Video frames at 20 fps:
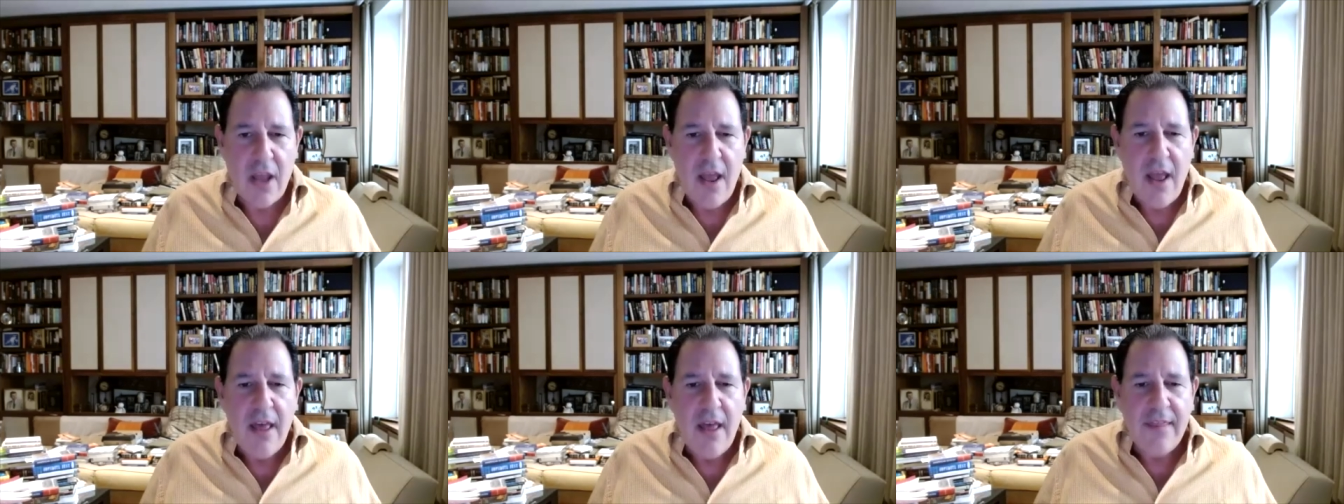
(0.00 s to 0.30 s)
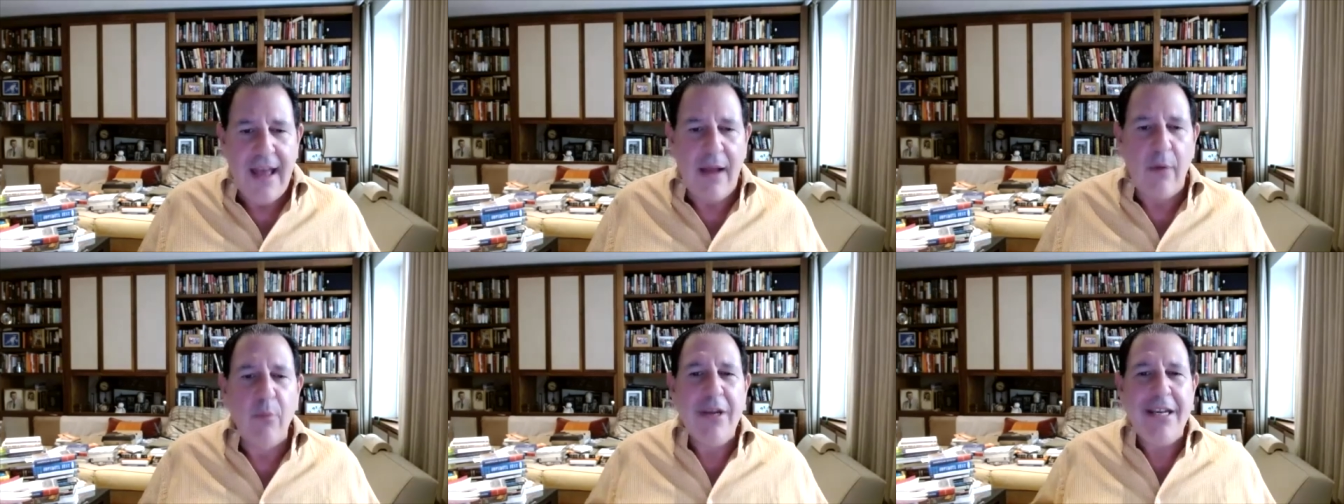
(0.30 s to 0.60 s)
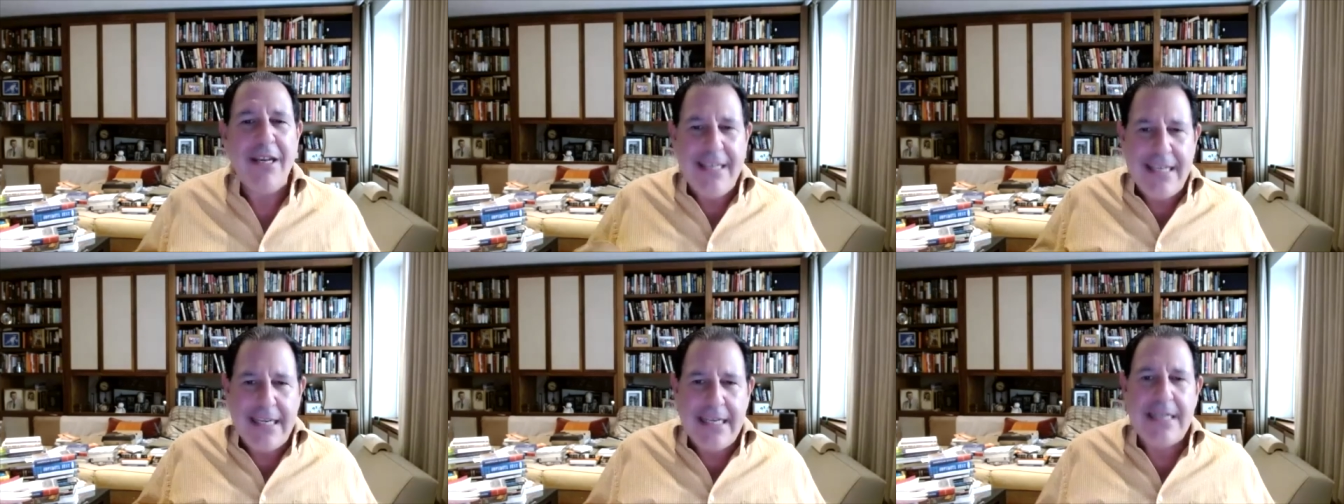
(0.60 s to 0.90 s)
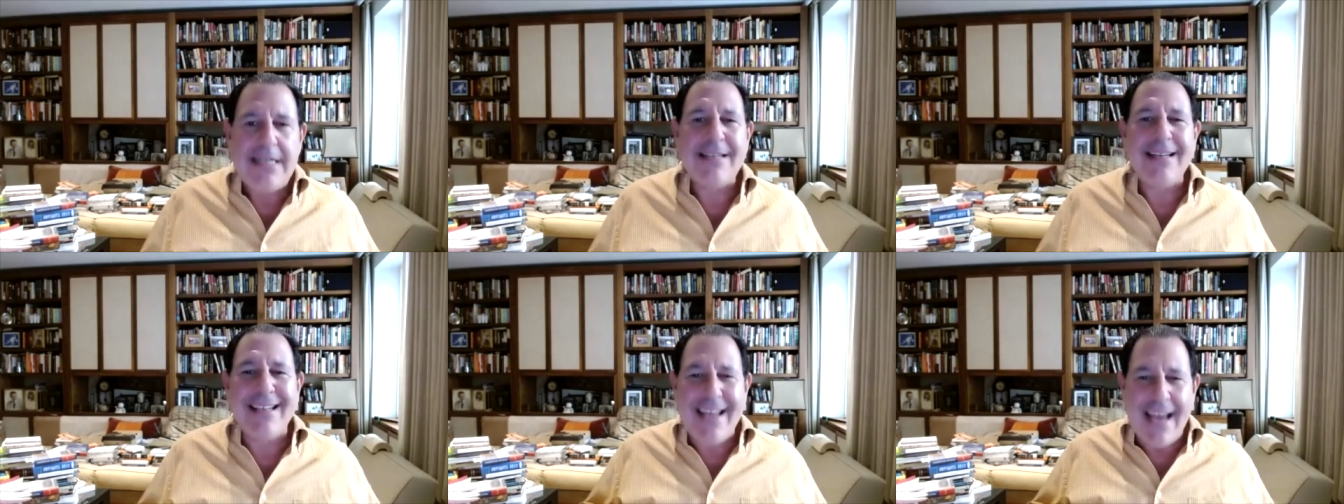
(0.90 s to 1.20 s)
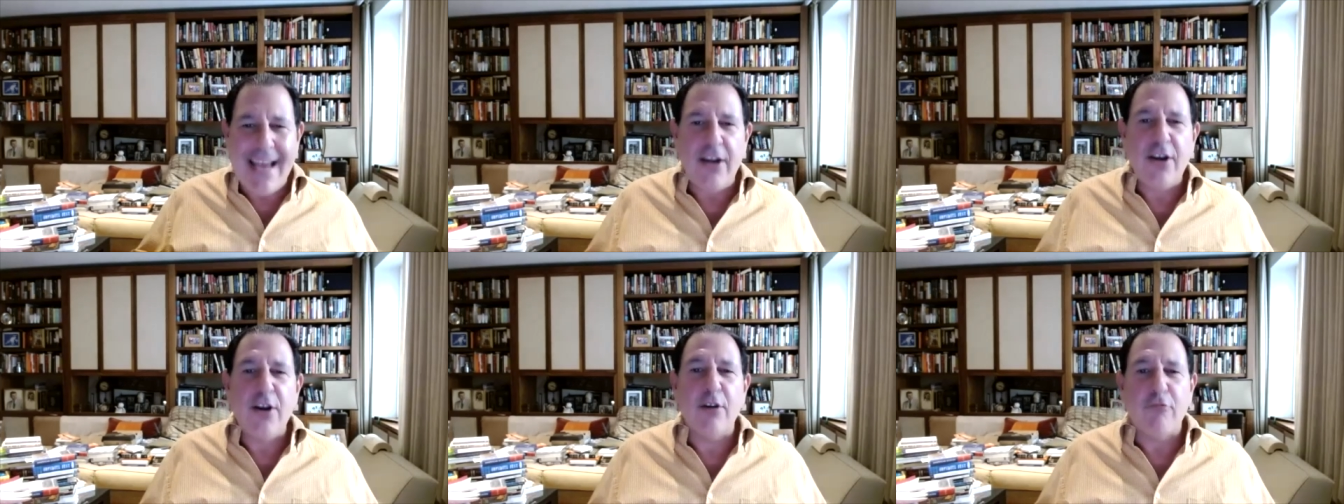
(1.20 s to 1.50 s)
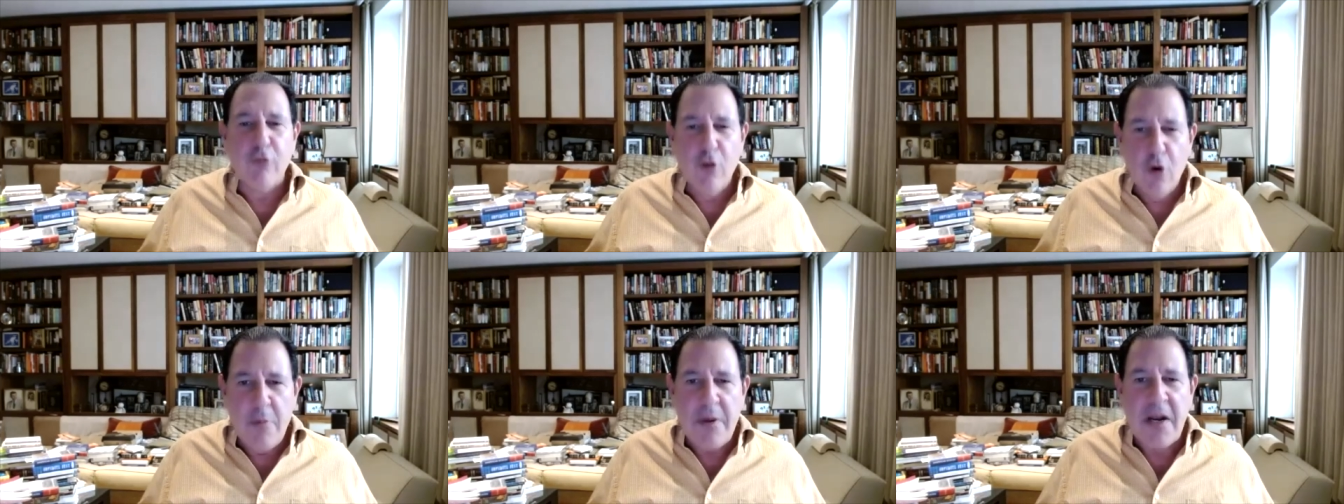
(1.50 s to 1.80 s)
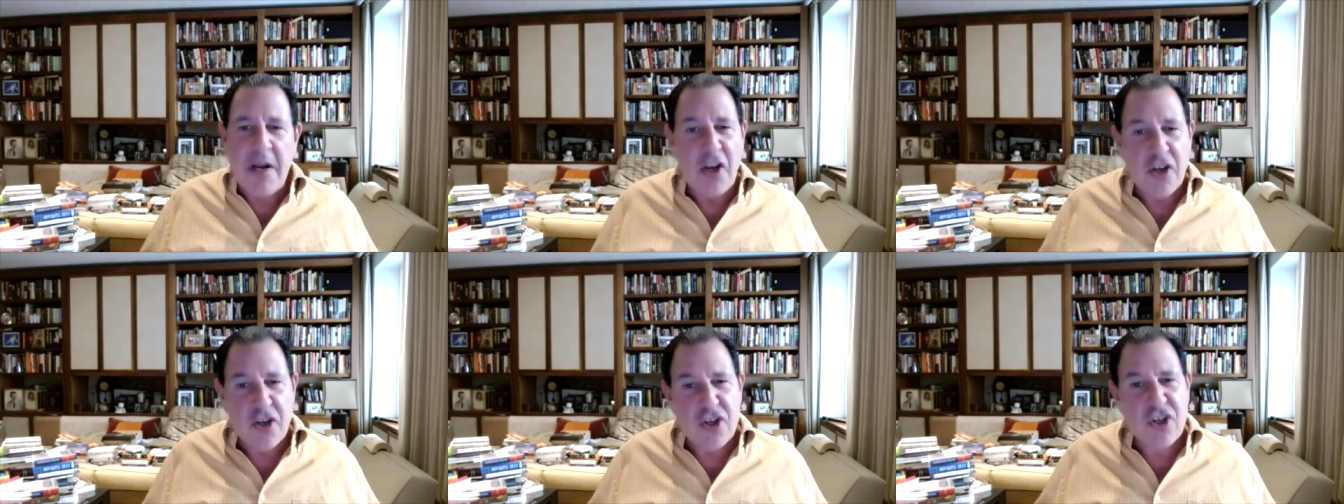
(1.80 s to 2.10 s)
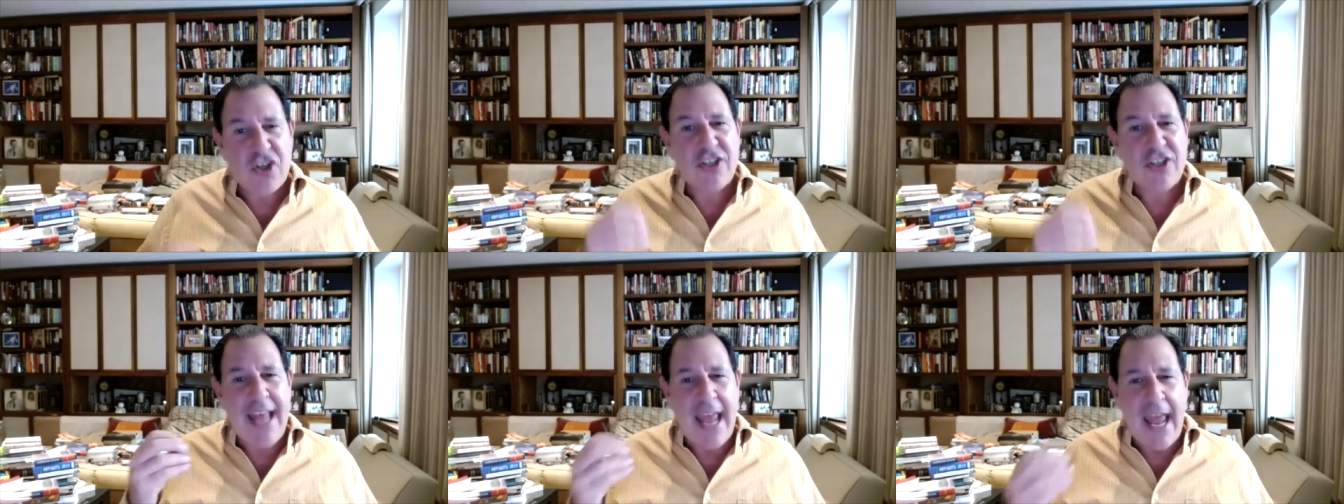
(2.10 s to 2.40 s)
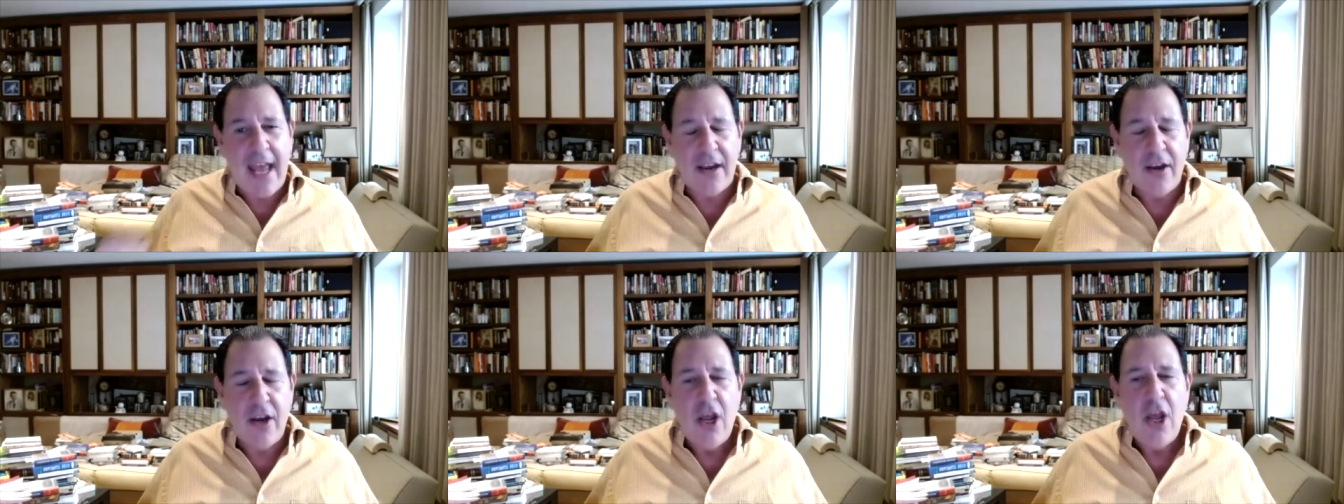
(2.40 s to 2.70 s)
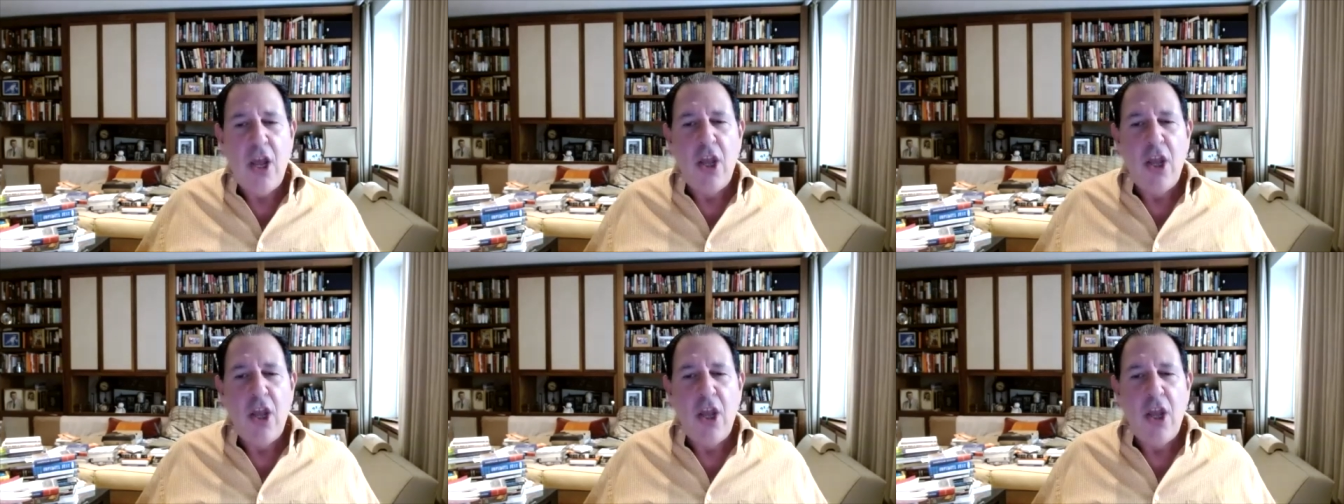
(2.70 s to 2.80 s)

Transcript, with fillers: That we need to get in a room and understand.